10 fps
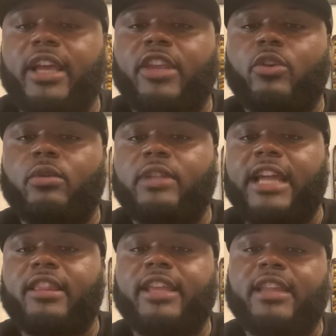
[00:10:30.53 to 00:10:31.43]
you'll
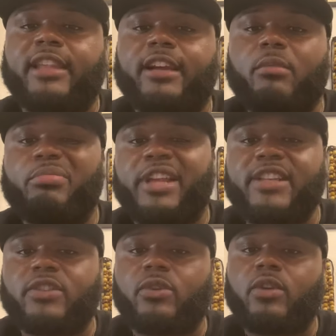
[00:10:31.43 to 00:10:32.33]
likely get a
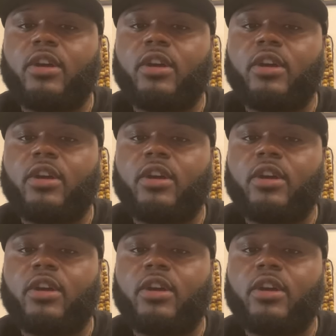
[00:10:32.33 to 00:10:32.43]
blazer